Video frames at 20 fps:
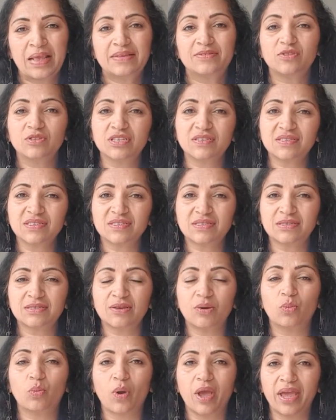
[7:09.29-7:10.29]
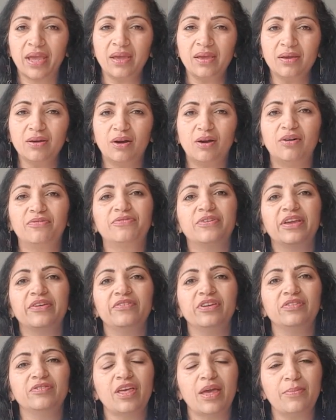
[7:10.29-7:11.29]
So this is a way of
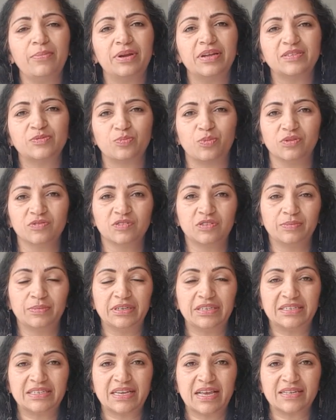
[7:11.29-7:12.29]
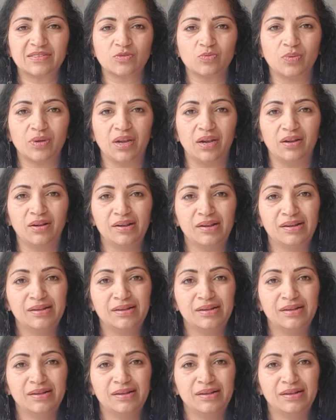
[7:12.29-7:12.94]
giving them responsibility as well.